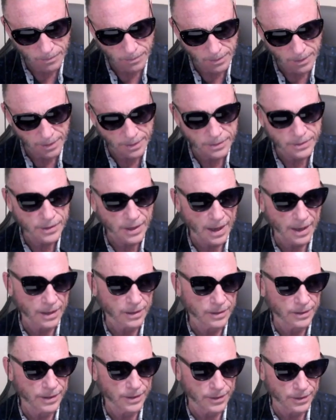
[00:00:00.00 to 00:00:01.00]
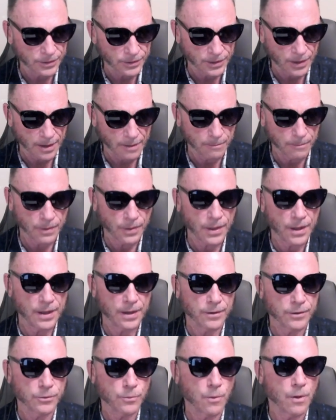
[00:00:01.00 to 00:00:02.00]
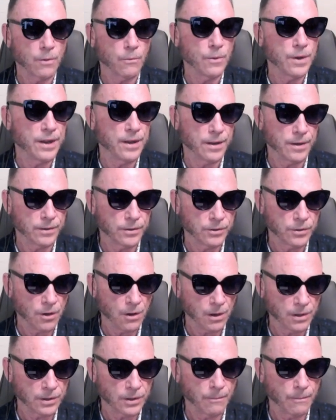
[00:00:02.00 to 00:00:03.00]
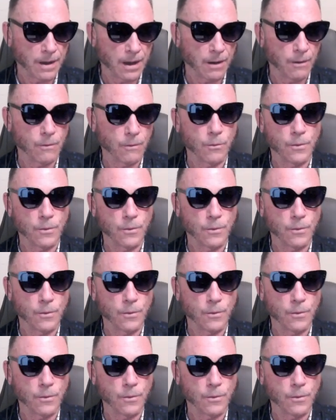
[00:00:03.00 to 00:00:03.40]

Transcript: exactly the same thing as what we had talked about,